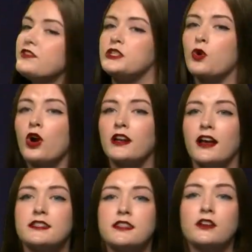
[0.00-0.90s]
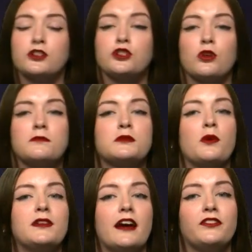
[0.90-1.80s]
of disorganized thunderstorms, but
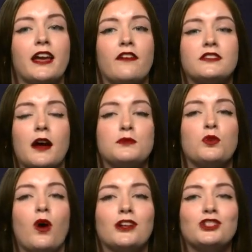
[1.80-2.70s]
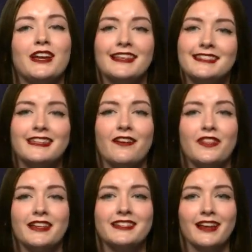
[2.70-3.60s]
we definitely have time to watch it and see if
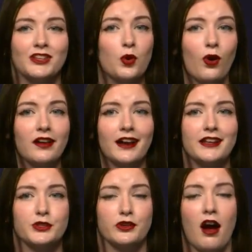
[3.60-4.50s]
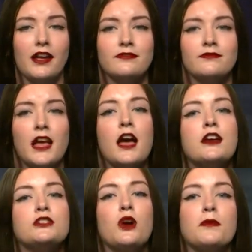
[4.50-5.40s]
they decide to organize or not.
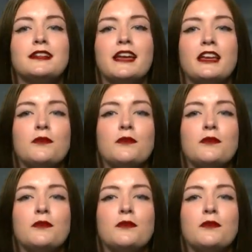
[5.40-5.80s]
So I'm going to take